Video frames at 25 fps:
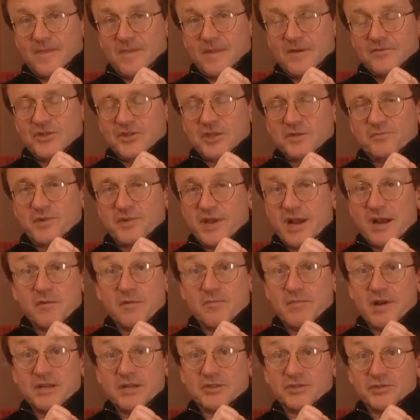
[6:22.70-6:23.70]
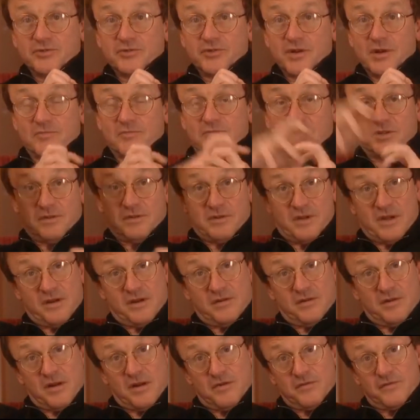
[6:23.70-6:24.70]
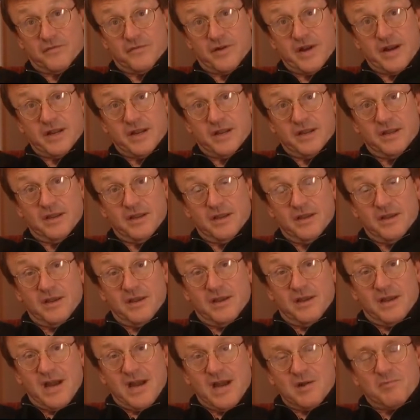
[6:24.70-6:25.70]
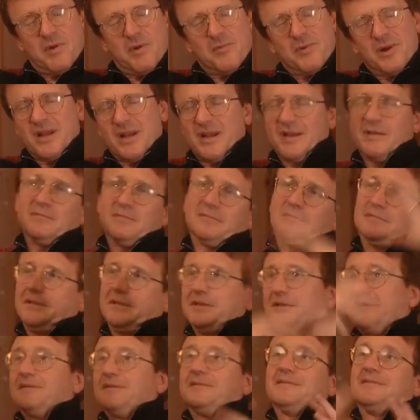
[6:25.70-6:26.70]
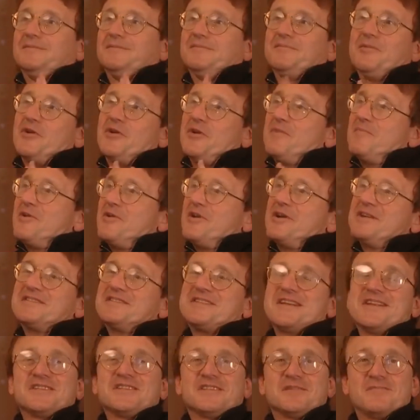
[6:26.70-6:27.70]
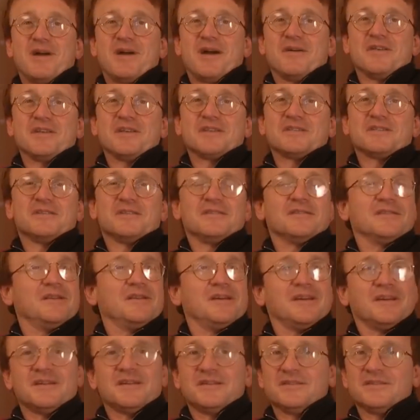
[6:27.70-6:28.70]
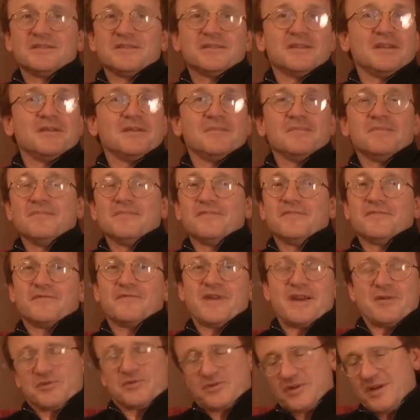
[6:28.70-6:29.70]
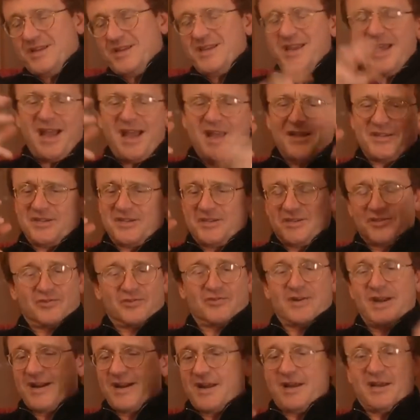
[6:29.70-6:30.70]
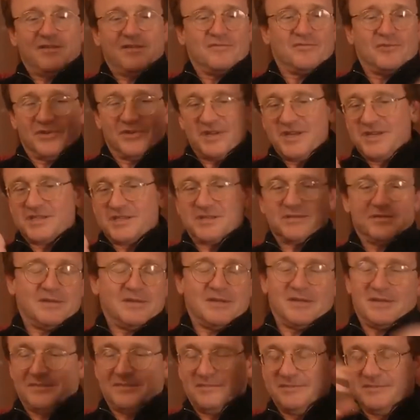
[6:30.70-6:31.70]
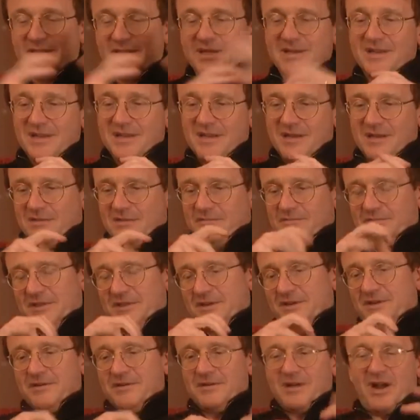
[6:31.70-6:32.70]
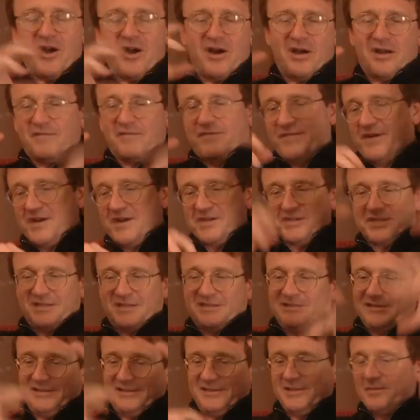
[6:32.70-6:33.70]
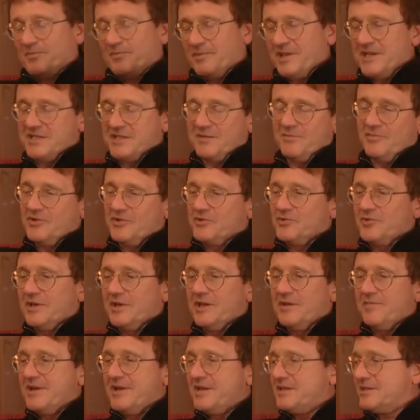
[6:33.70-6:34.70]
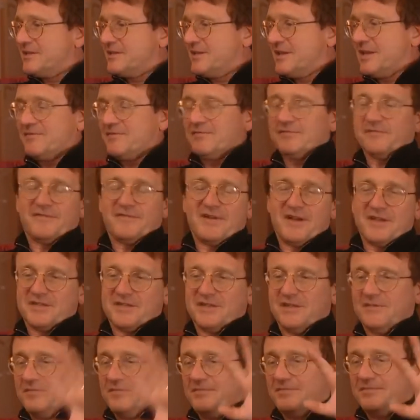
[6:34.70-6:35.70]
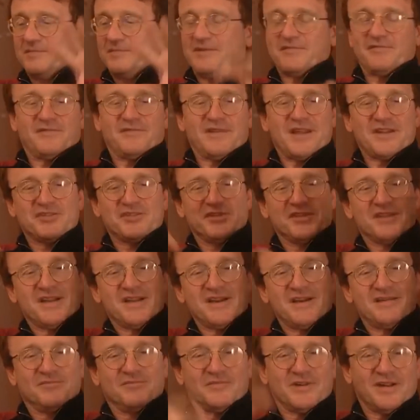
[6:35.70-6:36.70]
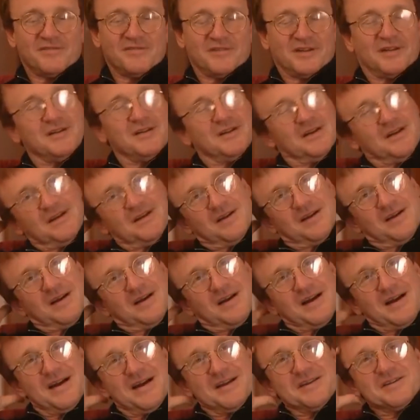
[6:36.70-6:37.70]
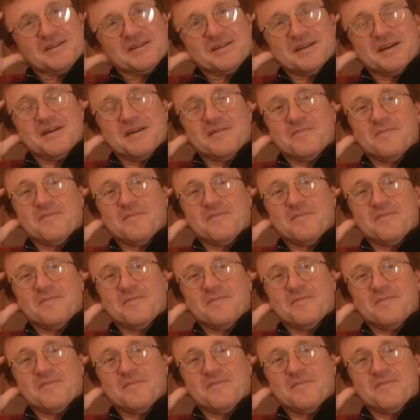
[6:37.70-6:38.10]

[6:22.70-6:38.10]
it was just piano, bass and drums and Freddie. And we were getting, more and more intense about this. And Freddie was going, yeah, this is great. I love all this. Harder, faster, play some more twiddly bits, get faster, bit flasher there and whatever. And